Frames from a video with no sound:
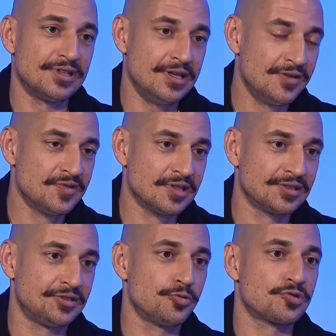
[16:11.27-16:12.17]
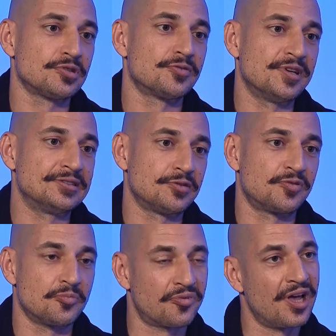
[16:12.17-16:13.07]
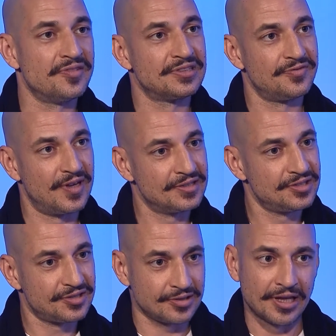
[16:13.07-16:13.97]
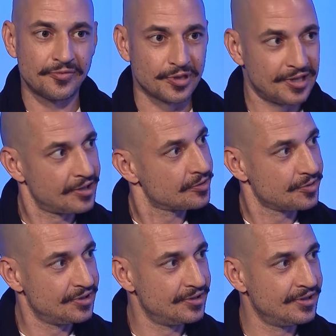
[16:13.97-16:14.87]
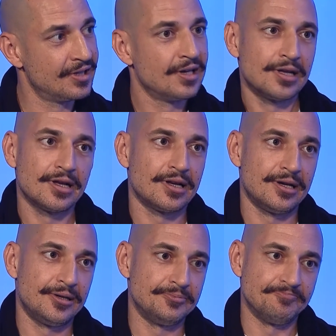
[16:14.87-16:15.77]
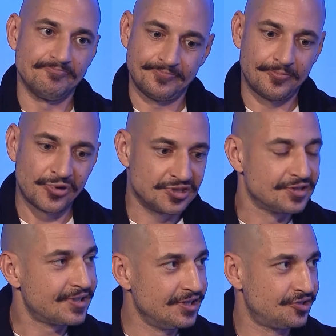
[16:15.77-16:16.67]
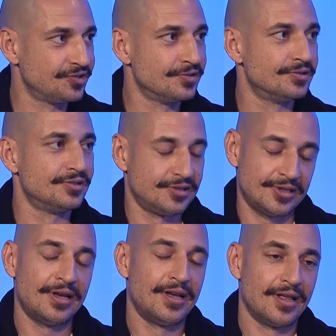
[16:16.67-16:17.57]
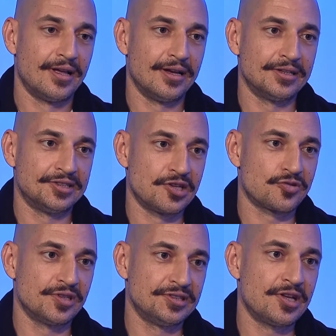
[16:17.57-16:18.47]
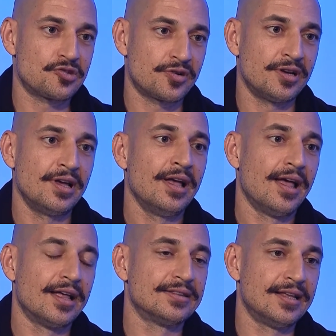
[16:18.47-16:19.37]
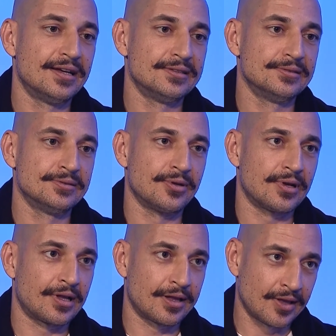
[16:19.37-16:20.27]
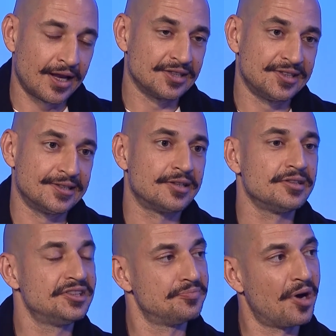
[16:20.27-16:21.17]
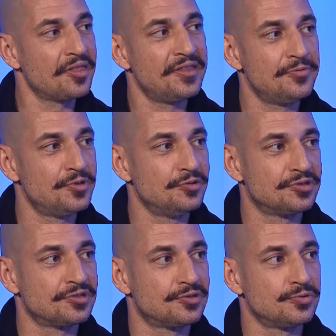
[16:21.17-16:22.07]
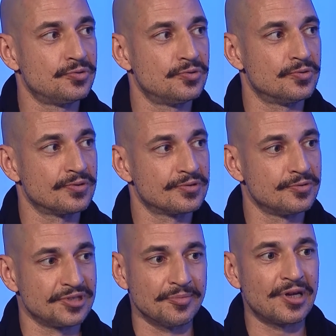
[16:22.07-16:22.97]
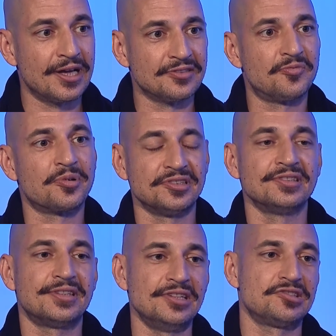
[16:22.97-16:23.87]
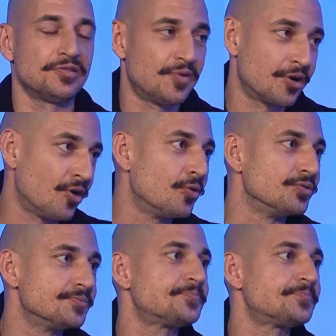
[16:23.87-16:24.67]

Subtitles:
the evening, it's usually rented for private events, like for gallery, presentations, etc., etc. And then, like I said, at least monthly, we use it to do some kind of presentation of our own.